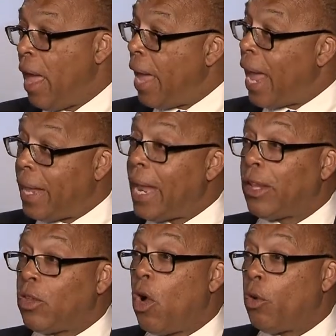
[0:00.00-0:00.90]
And I, and I
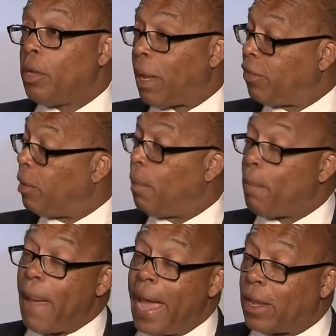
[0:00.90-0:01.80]
told him, I sent him
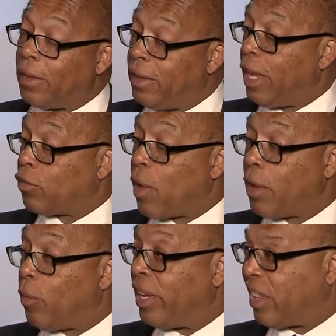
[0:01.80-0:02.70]
back a text right
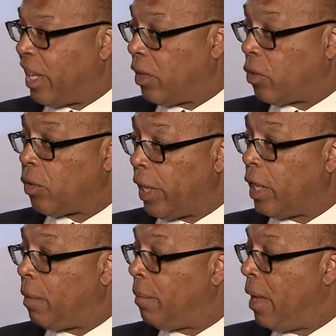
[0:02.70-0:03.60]
away to, to
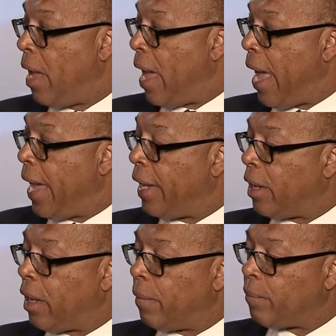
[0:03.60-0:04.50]
him and
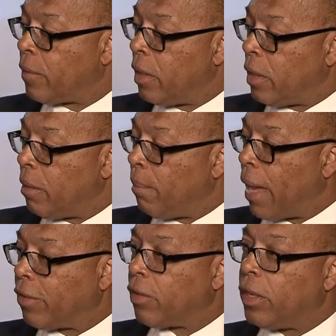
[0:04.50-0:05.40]
um,
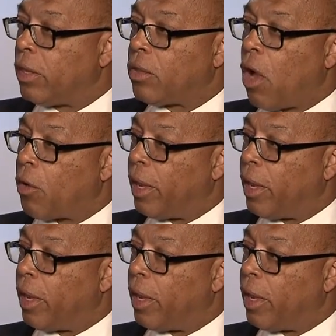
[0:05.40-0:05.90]
my son and daughter.